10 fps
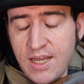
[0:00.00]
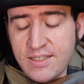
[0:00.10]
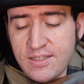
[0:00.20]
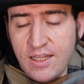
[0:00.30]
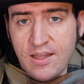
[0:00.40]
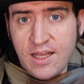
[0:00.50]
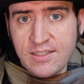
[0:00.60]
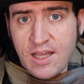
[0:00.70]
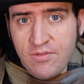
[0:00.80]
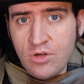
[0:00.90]
is right in
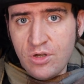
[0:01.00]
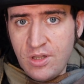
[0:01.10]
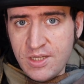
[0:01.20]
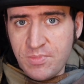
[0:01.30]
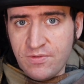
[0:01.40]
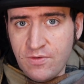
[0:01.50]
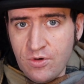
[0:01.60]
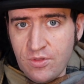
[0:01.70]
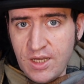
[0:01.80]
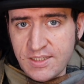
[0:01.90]
that I've heard this
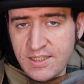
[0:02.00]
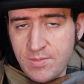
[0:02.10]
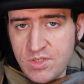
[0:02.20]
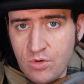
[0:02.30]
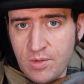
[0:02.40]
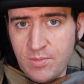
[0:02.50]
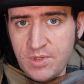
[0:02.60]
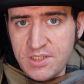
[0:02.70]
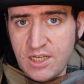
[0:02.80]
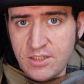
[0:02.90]
before, that Inkscape's node
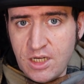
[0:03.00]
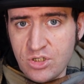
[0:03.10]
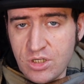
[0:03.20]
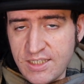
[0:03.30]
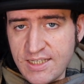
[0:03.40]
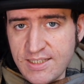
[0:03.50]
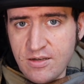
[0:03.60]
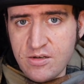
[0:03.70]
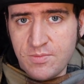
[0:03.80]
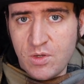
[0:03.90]
implementation is
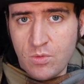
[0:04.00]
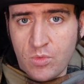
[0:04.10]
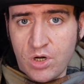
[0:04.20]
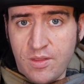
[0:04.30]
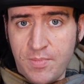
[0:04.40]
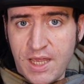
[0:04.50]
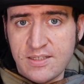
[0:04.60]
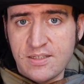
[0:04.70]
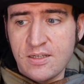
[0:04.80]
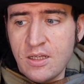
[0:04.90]
considered to be one of the
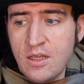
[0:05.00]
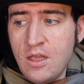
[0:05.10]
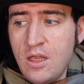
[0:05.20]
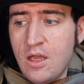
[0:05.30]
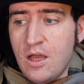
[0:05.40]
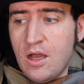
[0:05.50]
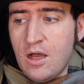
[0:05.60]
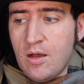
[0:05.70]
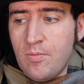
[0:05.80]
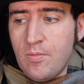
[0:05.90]
best.
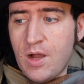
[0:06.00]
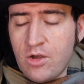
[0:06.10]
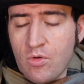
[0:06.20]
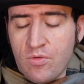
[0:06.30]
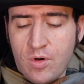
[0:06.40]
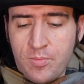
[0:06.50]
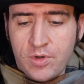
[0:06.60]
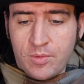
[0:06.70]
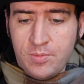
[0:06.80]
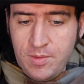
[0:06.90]
I know there are
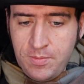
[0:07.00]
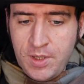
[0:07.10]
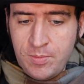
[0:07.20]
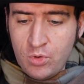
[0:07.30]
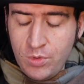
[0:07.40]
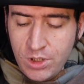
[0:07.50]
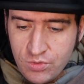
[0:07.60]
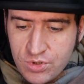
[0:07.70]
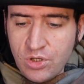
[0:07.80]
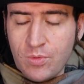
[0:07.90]
probably people who are
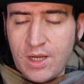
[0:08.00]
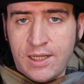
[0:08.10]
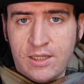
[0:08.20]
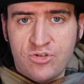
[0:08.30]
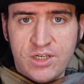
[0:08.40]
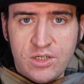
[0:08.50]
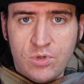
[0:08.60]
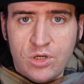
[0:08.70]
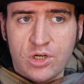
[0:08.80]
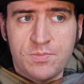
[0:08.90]
used to the way Illustrator
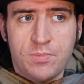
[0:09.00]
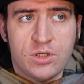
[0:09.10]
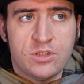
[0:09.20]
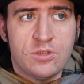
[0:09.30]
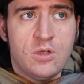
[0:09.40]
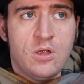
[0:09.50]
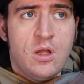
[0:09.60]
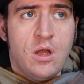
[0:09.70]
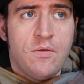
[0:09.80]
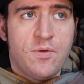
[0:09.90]
works, but
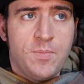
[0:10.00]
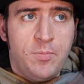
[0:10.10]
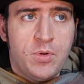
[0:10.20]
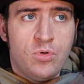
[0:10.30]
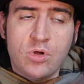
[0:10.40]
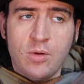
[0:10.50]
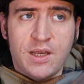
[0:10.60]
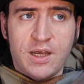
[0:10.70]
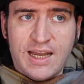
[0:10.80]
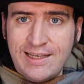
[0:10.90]
from people who
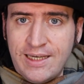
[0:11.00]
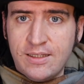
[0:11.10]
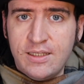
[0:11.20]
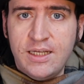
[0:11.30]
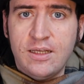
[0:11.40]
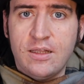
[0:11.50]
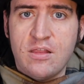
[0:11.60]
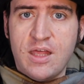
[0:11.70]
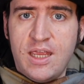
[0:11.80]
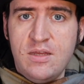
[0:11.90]
come at it cleanly,
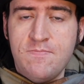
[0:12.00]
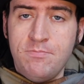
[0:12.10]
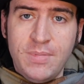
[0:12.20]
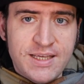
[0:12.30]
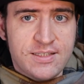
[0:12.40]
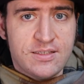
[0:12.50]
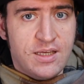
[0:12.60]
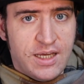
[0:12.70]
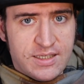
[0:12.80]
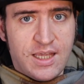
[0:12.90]
they
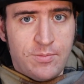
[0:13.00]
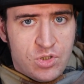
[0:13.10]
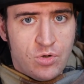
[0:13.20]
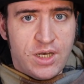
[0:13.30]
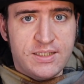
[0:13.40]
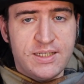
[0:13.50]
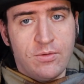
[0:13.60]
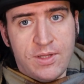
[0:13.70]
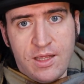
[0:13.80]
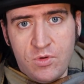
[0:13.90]
miss Inkscape's node
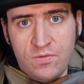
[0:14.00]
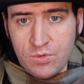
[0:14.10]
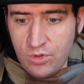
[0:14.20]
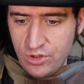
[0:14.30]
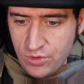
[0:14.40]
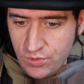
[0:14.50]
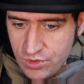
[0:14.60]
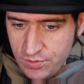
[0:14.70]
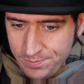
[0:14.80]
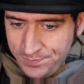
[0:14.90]
editing when they move to other
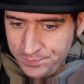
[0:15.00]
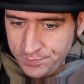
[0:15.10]
tools.